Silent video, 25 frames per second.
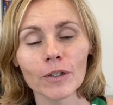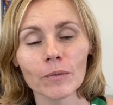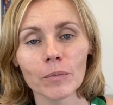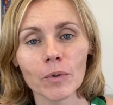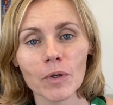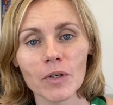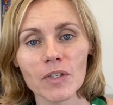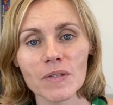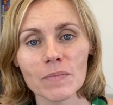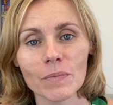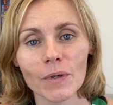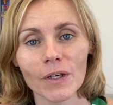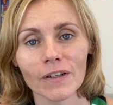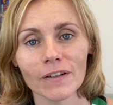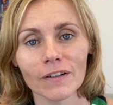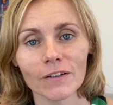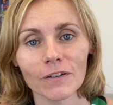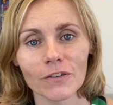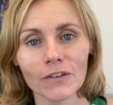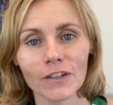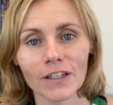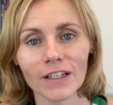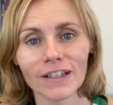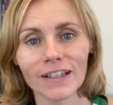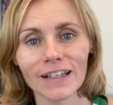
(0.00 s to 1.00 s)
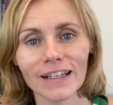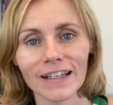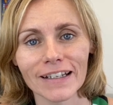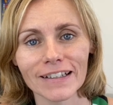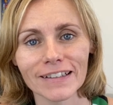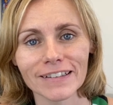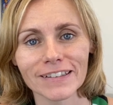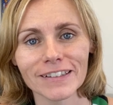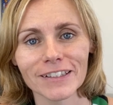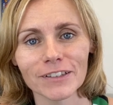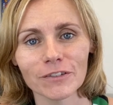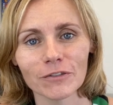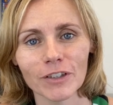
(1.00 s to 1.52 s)
Prosper Health
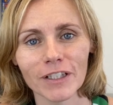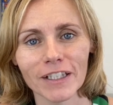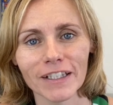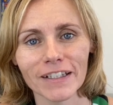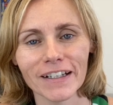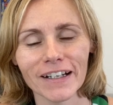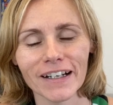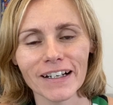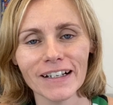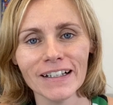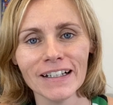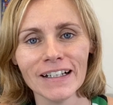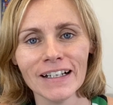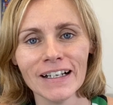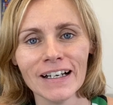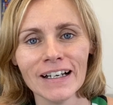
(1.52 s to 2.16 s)
Collective here.